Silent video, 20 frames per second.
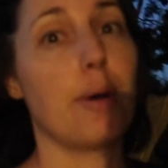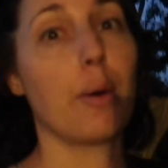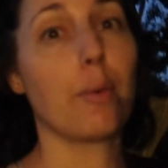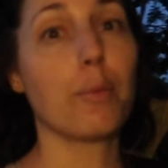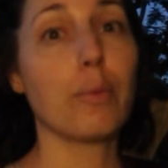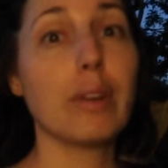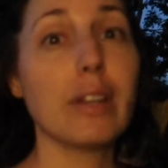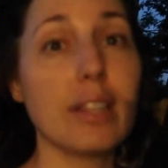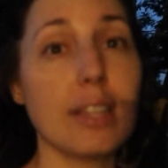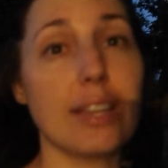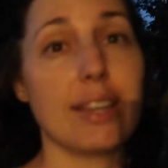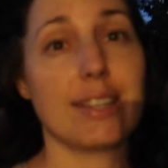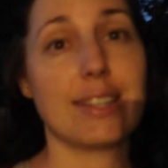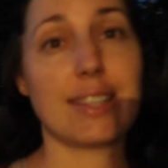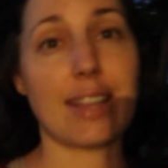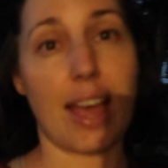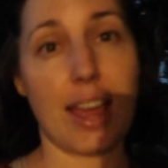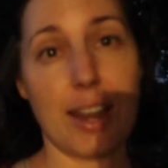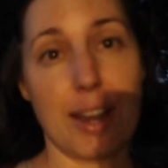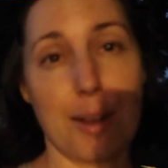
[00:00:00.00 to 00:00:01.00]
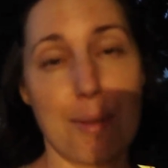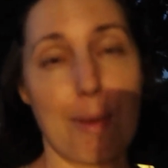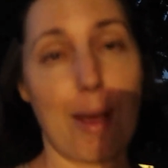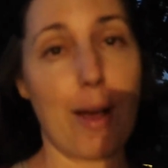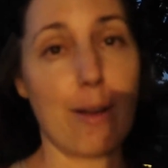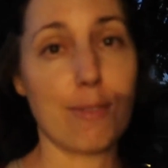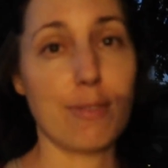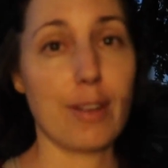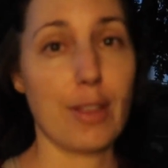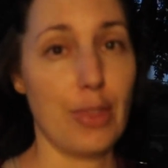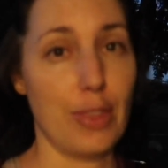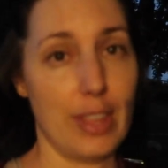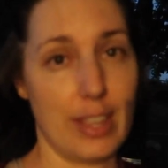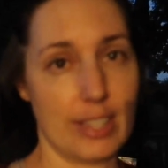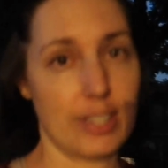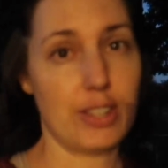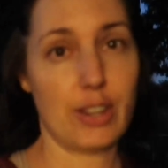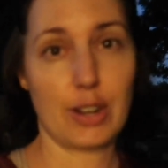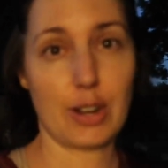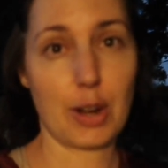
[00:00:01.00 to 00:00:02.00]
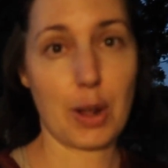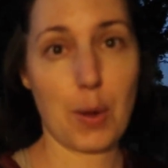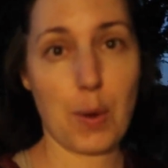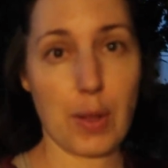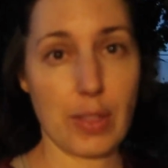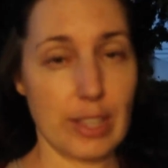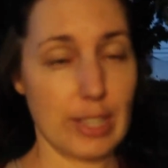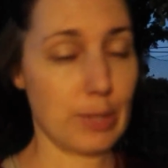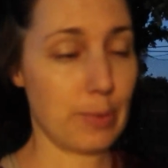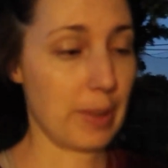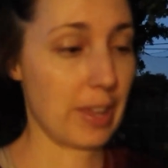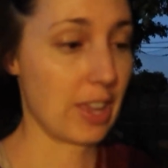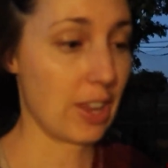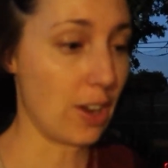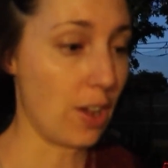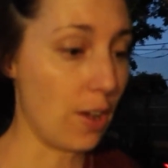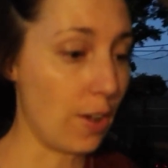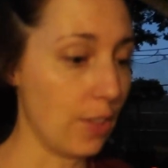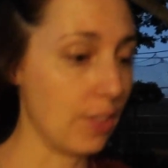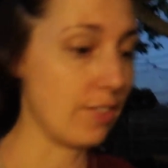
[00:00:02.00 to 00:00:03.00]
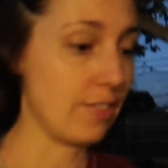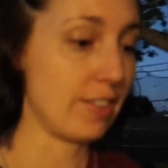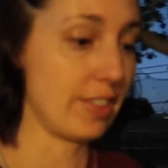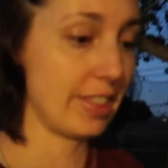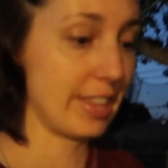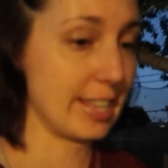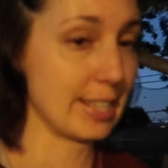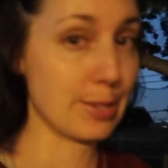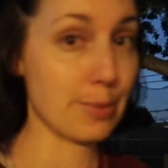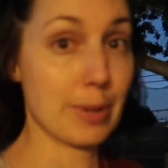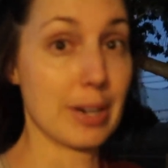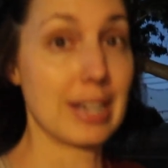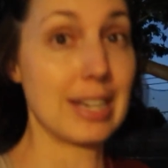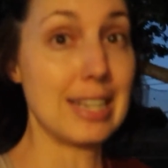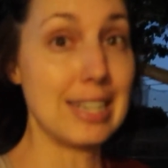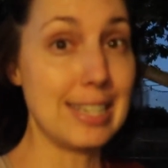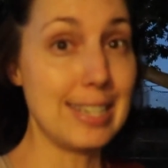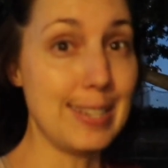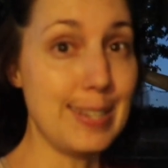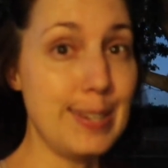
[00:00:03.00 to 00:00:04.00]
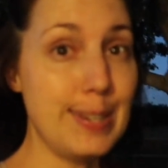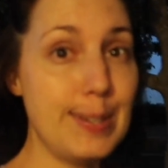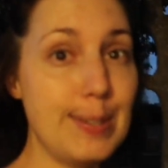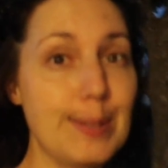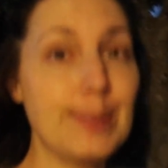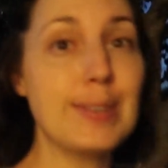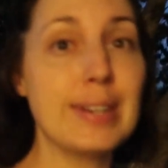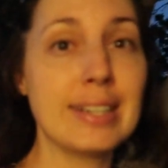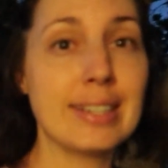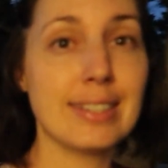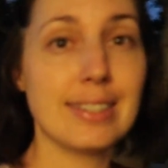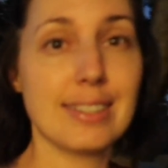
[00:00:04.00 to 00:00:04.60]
but really excited about fun things that are going to go on this week and all the fun things we're going to do.